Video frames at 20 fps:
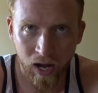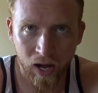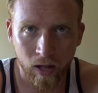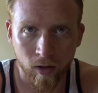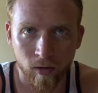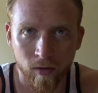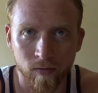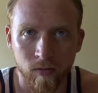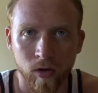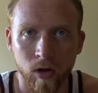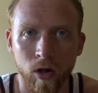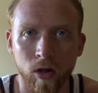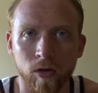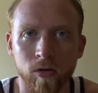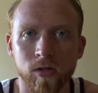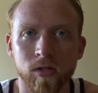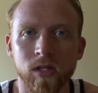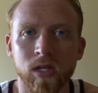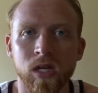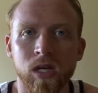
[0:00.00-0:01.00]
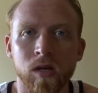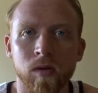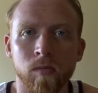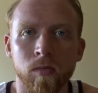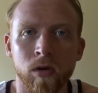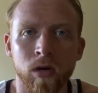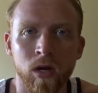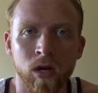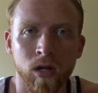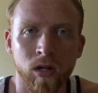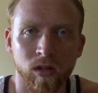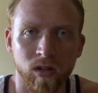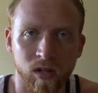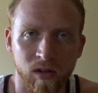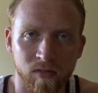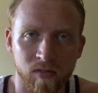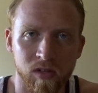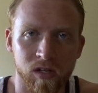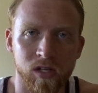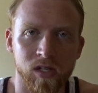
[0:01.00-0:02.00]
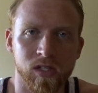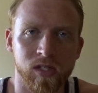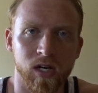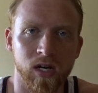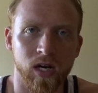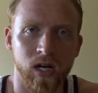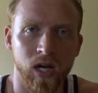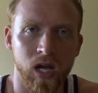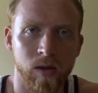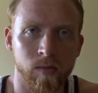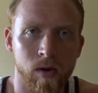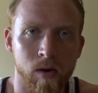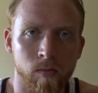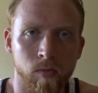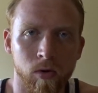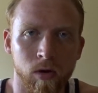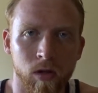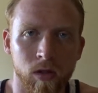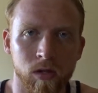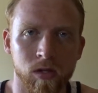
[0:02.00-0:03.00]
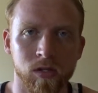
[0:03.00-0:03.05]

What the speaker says: I love the color scheme, love the design I came up with.